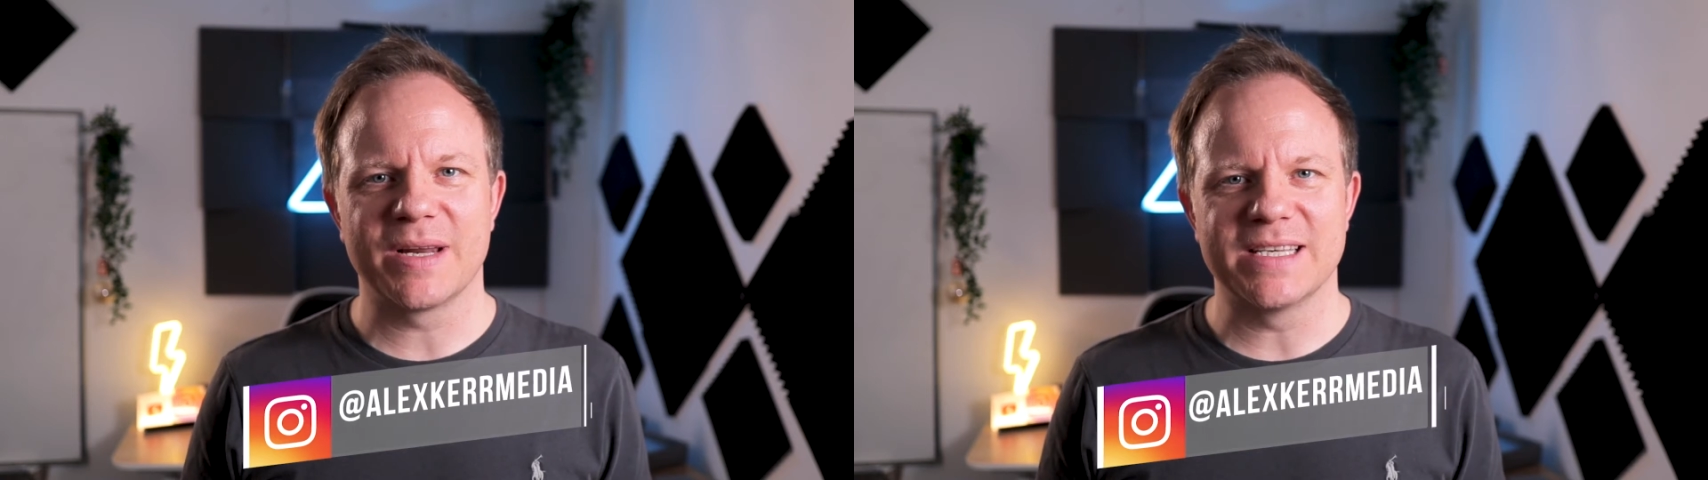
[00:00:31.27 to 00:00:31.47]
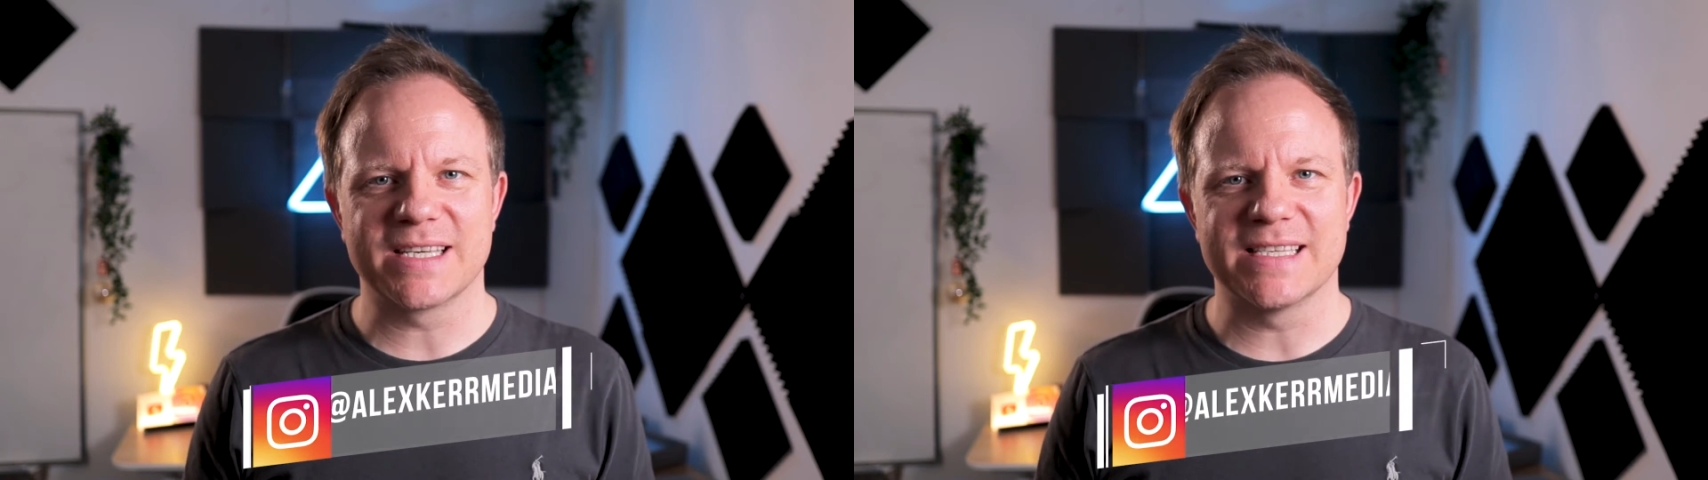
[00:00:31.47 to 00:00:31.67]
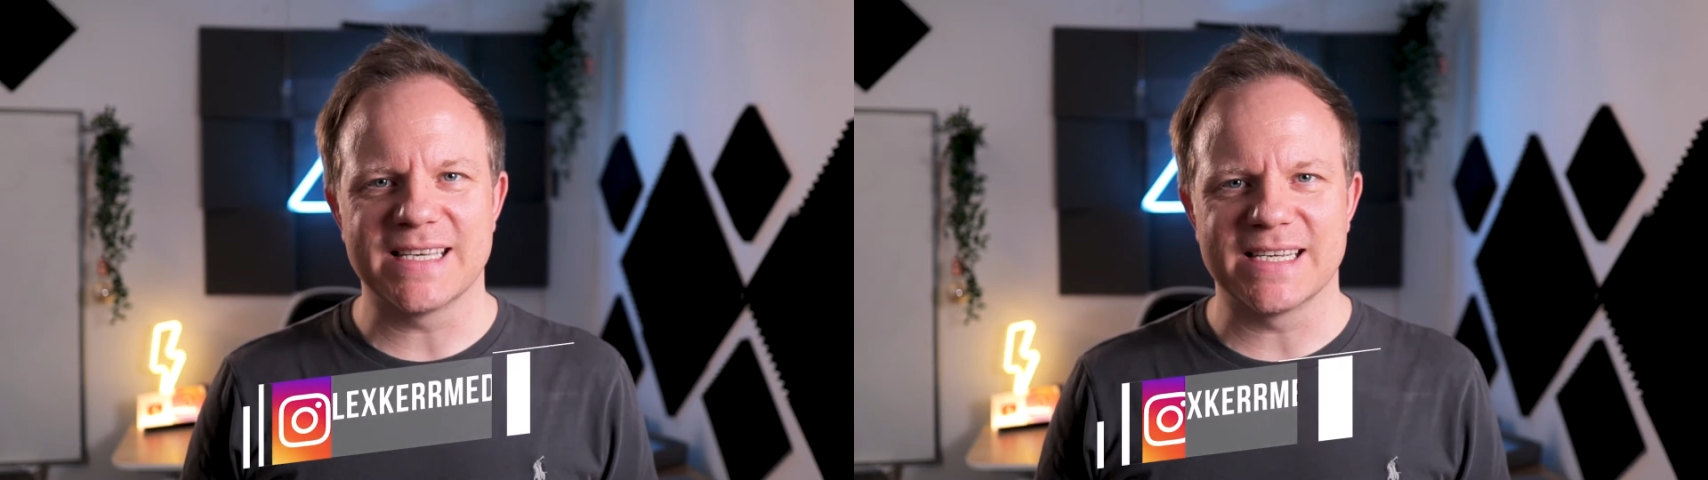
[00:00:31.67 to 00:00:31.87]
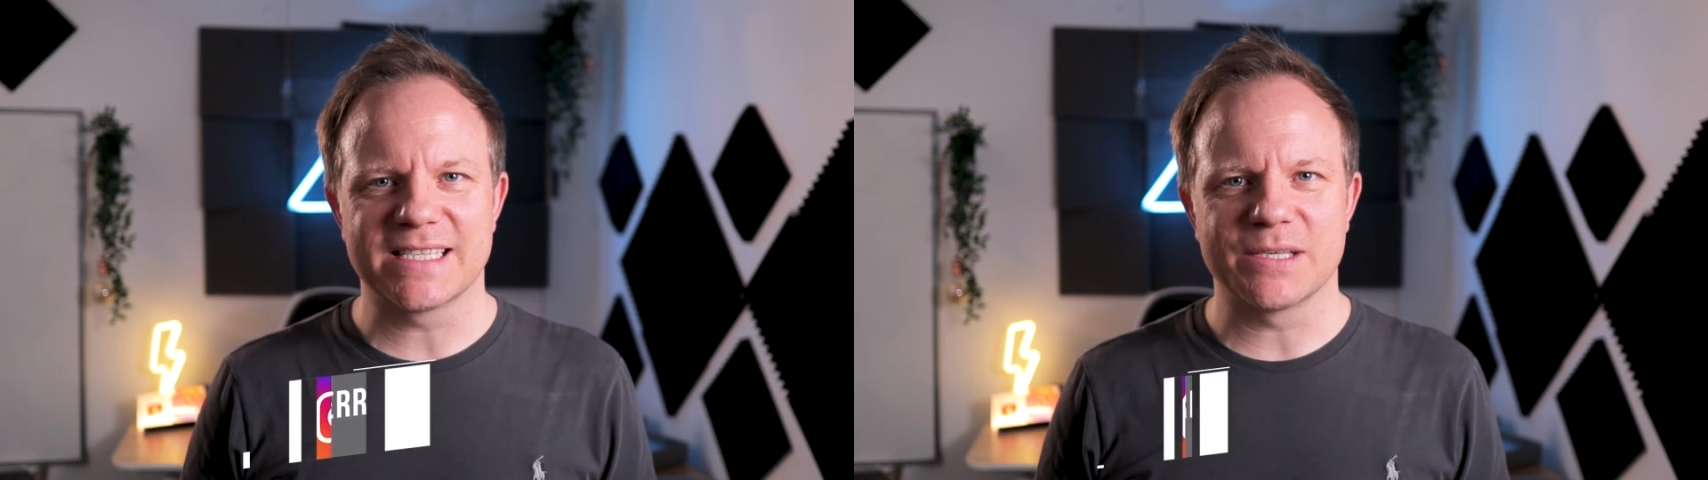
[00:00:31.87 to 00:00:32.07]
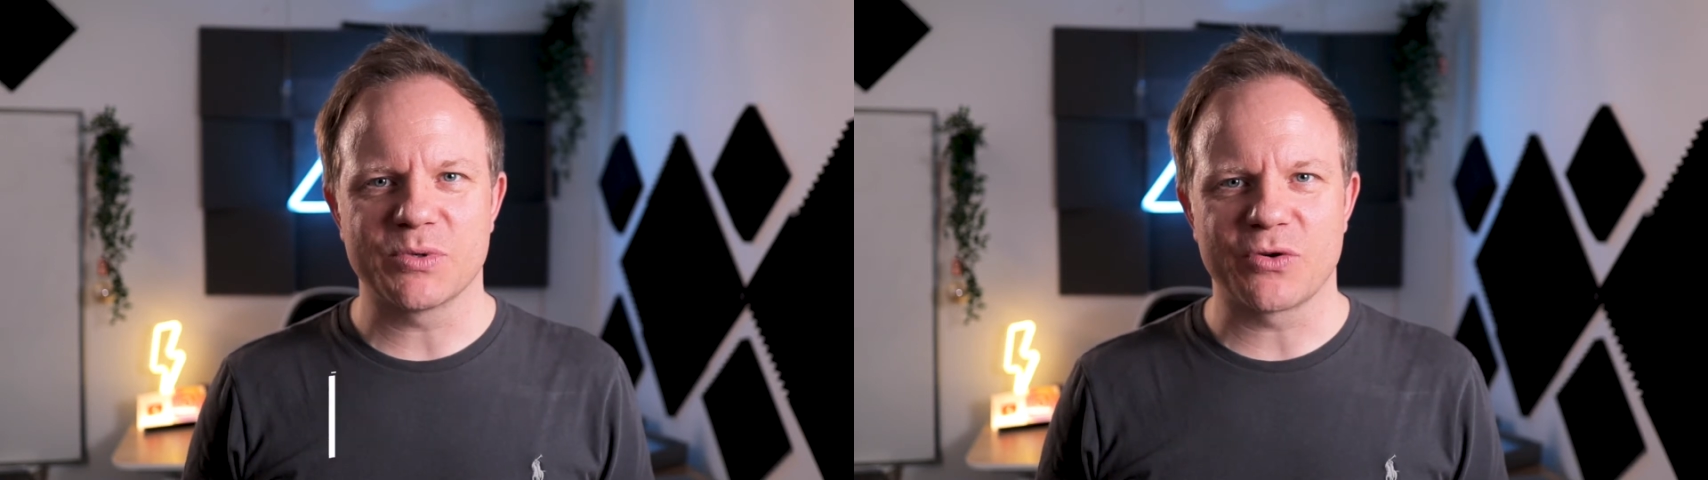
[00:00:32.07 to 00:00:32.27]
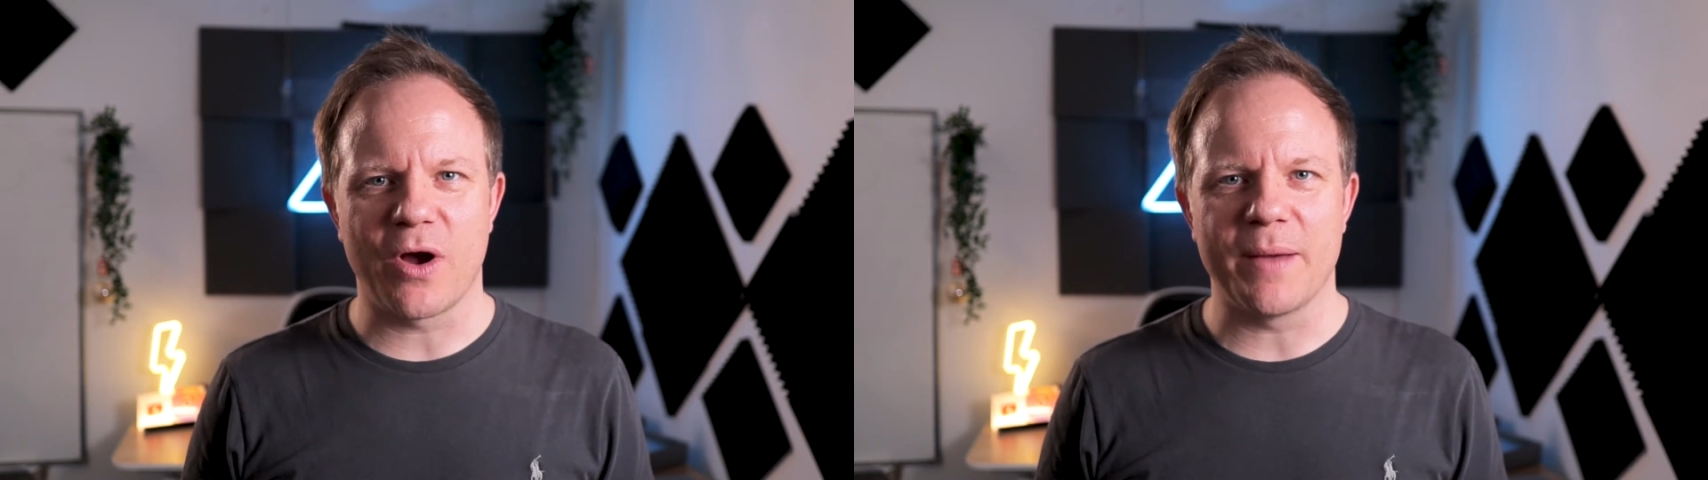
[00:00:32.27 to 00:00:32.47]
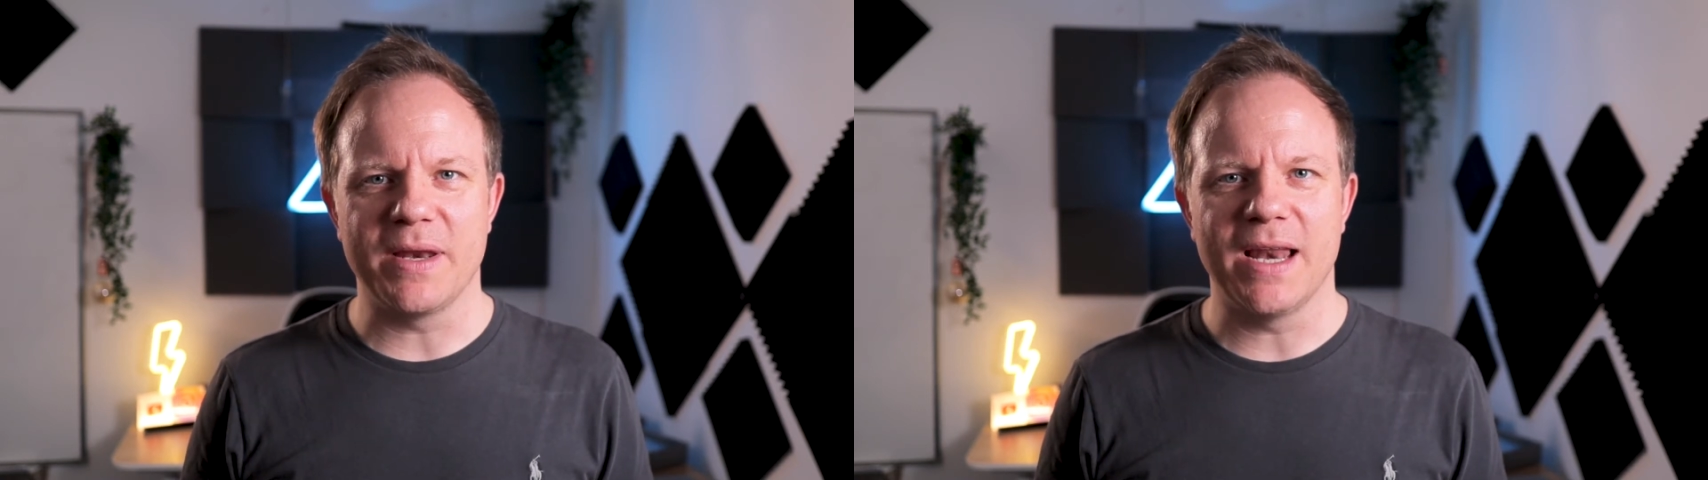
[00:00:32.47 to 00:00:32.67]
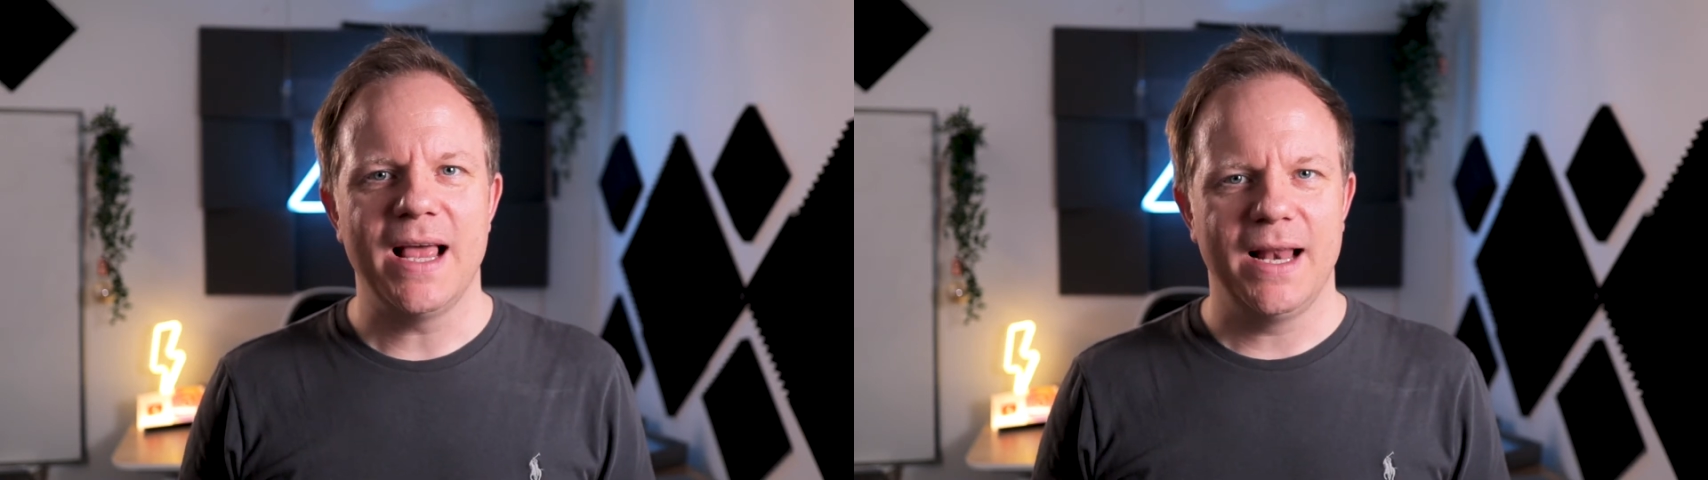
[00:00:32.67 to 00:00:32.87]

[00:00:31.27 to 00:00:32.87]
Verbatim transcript: please consider subscribing.